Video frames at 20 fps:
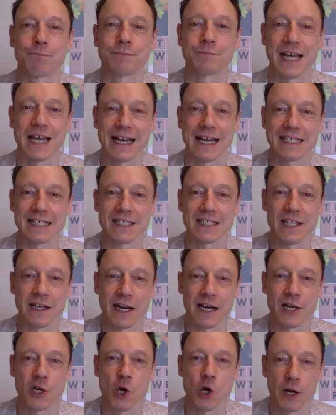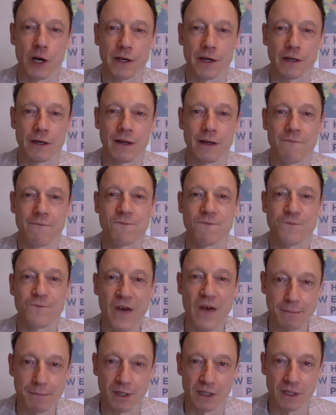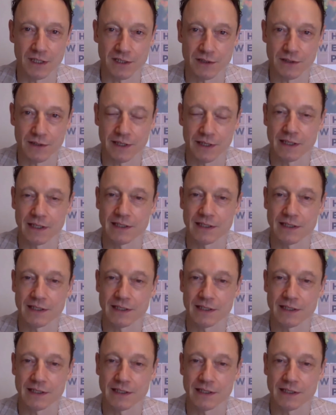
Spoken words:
days that are not fabulous.